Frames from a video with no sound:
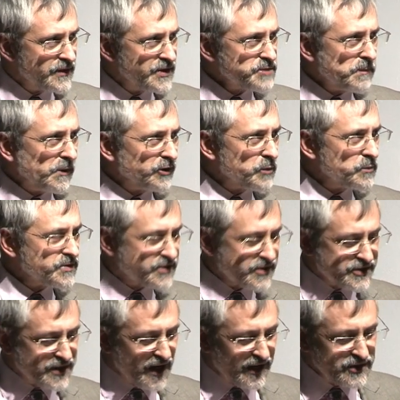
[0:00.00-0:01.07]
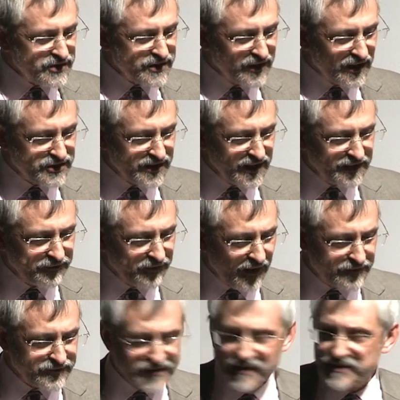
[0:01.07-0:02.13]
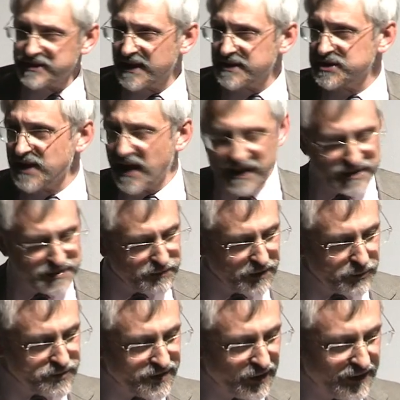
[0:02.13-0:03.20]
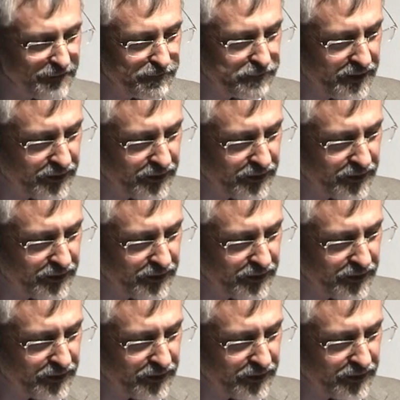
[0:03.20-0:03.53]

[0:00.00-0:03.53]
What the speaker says: This building was designed in 1985 to 1988, but it was only